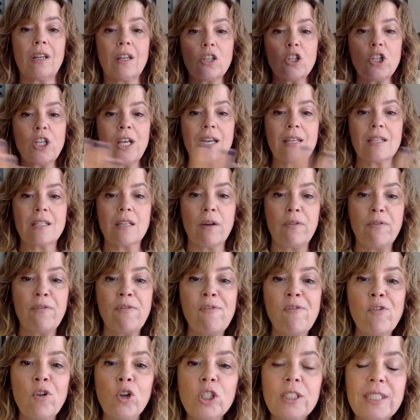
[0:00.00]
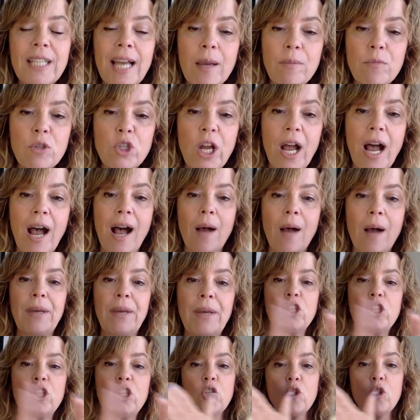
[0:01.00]
She has a full-time job
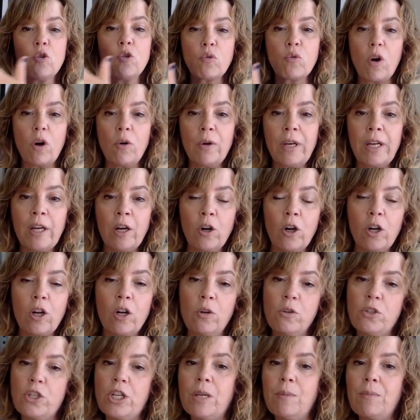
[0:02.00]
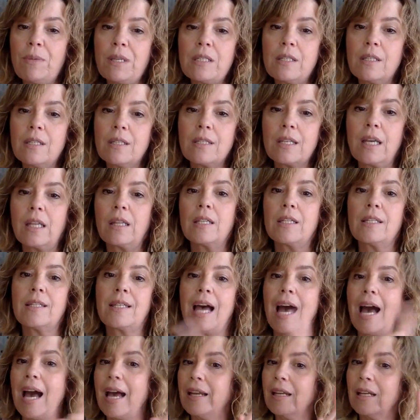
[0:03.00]
and she's growing her coaching business on the
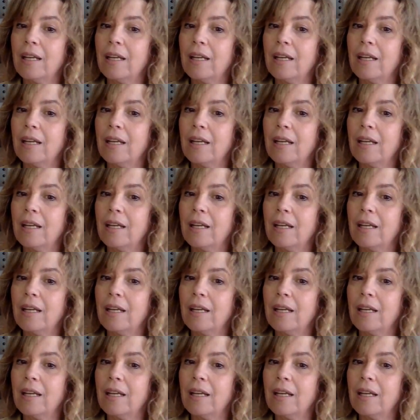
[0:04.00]
side.